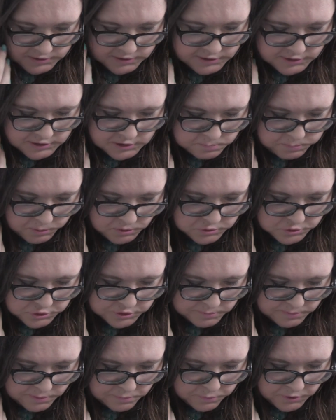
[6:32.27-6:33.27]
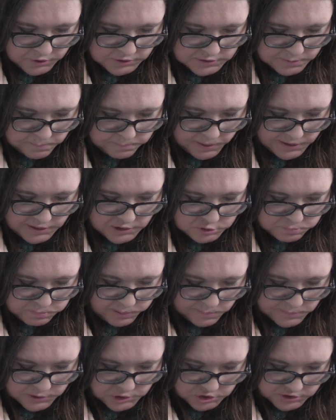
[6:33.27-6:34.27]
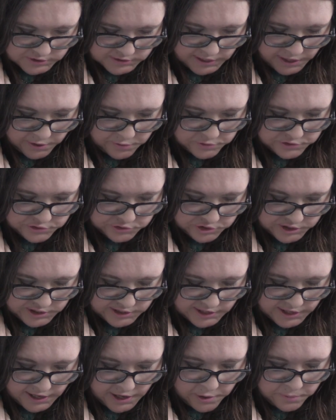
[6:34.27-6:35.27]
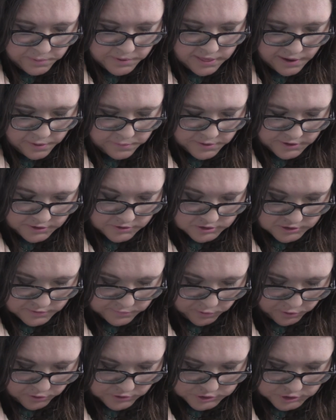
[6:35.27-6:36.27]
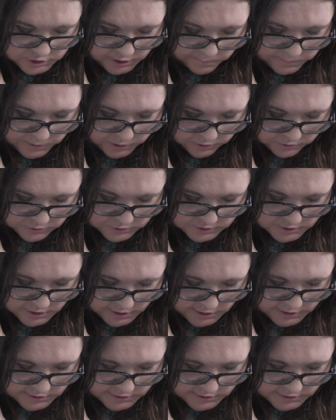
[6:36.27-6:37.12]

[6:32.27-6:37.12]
this spot treatment works to banish blemishes naturally without the use of harsh chemicals.